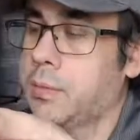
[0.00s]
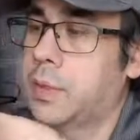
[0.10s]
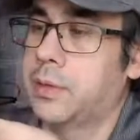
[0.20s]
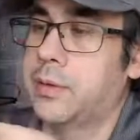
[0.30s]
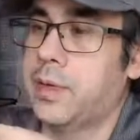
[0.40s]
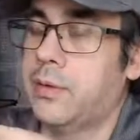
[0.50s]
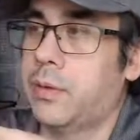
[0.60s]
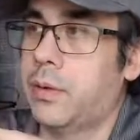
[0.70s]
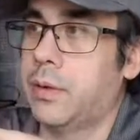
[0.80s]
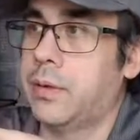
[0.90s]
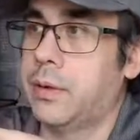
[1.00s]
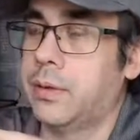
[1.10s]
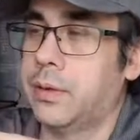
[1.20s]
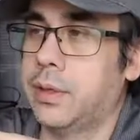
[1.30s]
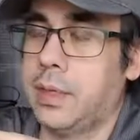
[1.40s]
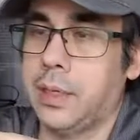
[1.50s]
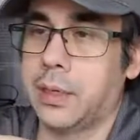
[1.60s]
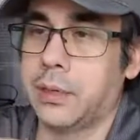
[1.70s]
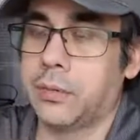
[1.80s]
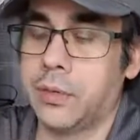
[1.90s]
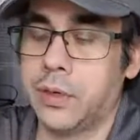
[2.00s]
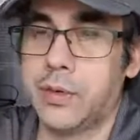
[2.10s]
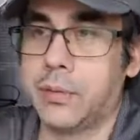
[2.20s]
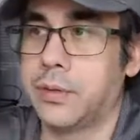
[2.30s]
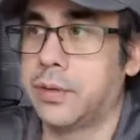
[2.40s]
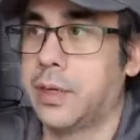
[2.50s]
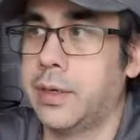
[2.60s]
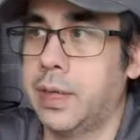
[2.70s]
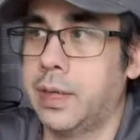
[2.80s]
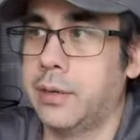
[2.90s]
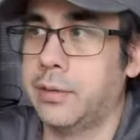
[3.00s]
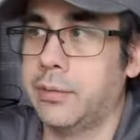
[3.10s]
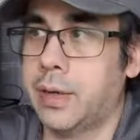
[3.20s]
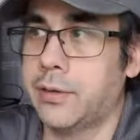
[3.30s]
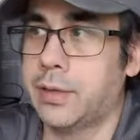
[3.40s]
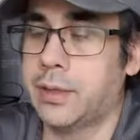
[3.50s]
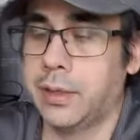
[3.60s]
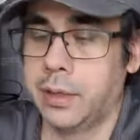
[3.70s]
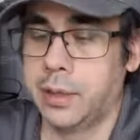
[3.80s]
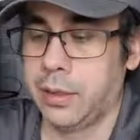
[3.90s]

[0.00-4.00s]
but these are the ones that were done in resin,